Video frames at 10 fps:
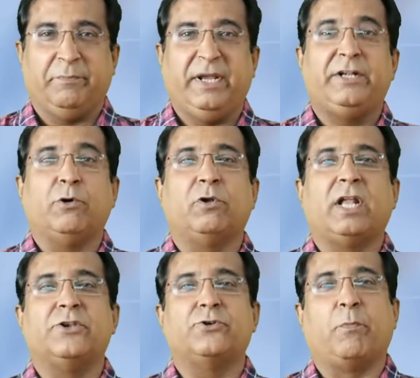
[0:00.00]
Be it
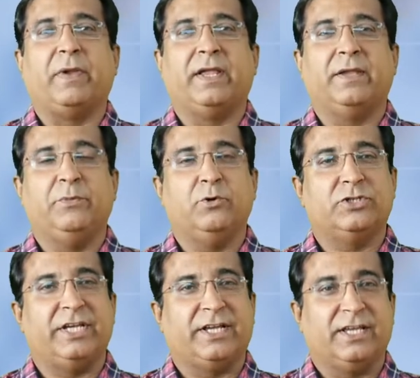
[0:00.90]
online shopping,
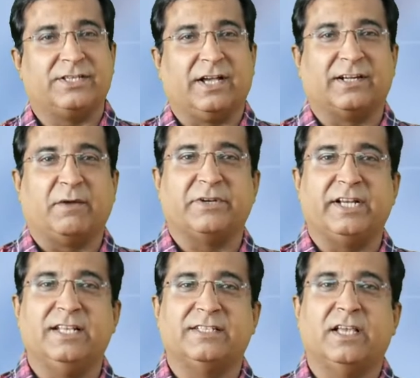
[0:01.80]
music, Instagram
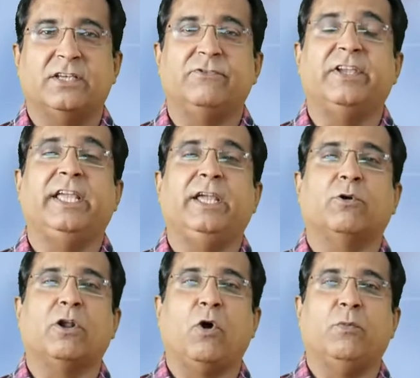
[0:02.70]
reels, Swiggy,
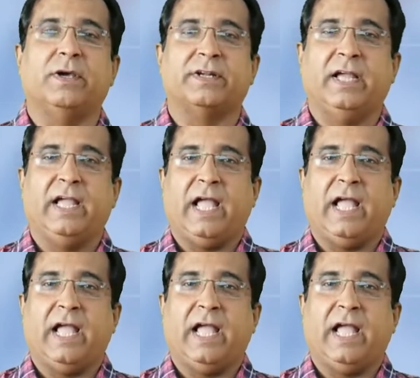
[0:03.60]
Ola, Uber,